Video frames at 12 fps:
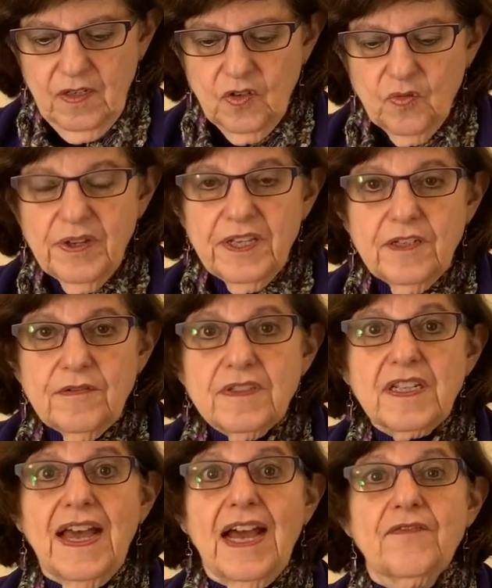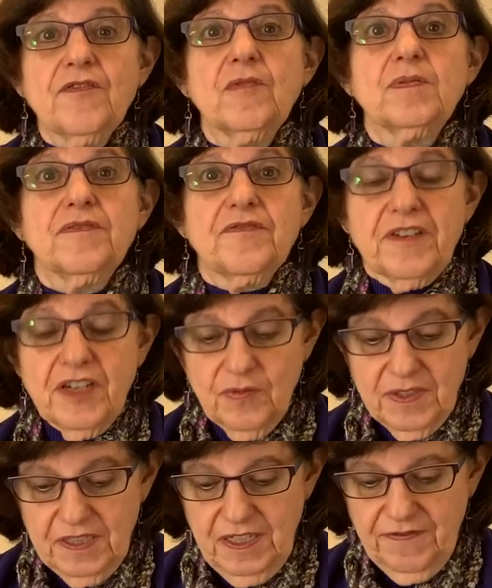We use adverbs of
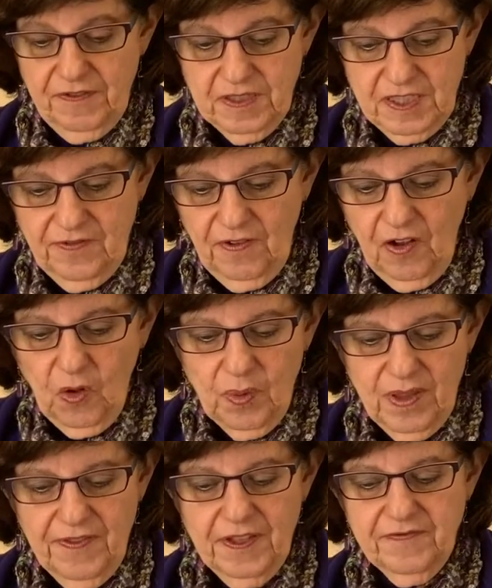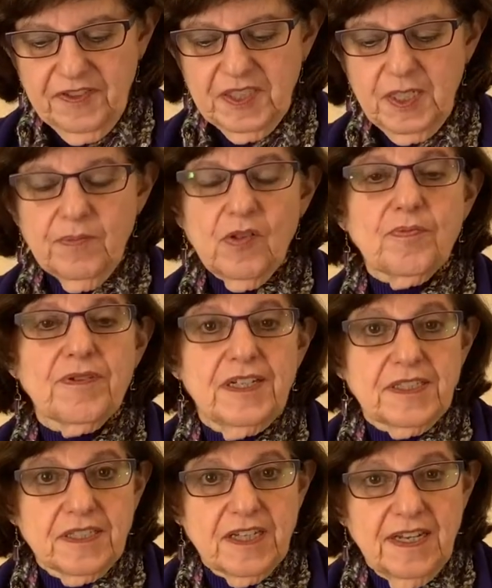frequency, first of all, with the simple
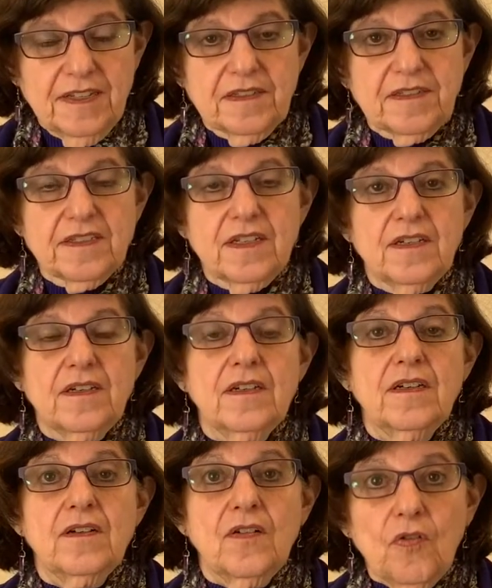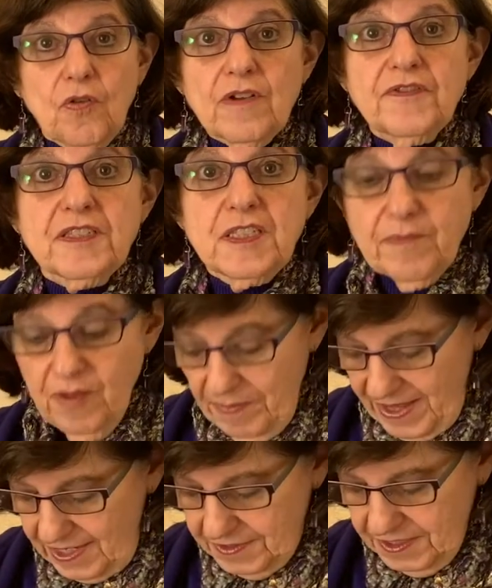present tense or the simple
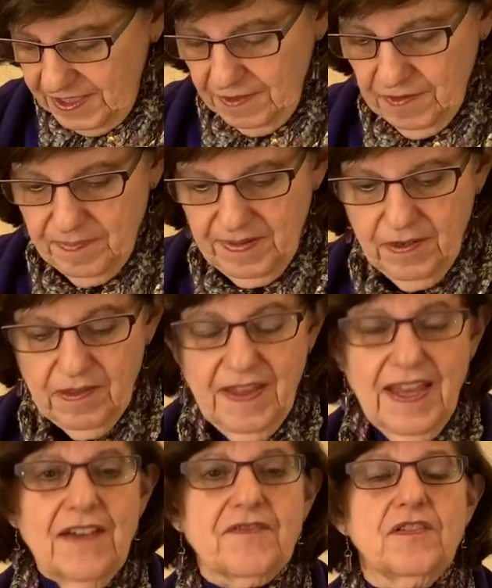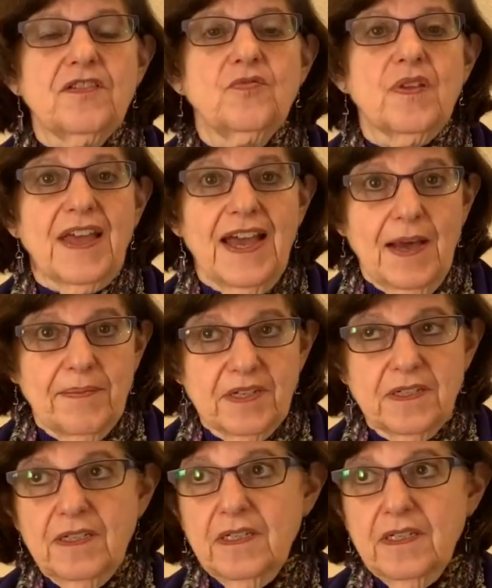past tense, because they have to do with habit.